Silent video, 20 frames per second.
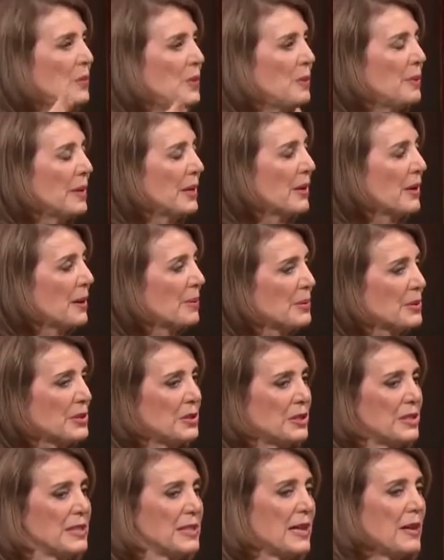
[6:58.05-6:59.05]
bigger
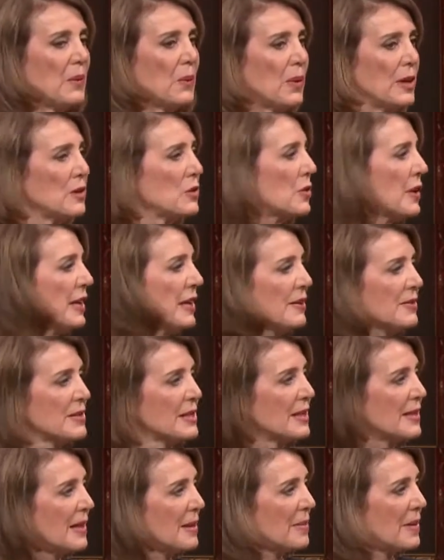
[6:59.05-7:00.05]
opportunities, and what trade-offs
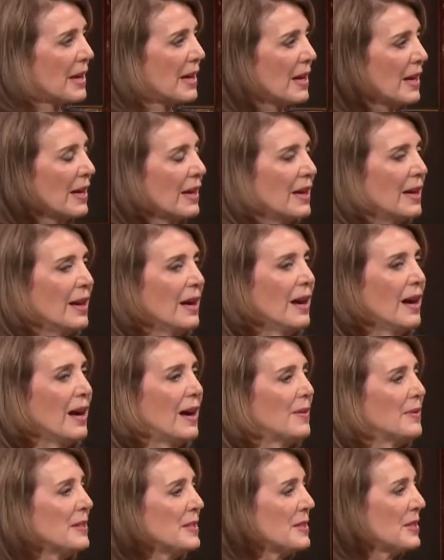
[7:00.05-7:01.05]
can they make?
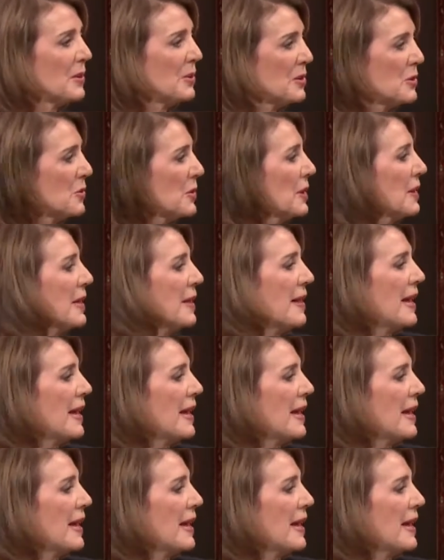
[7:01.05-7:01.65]
And so it's really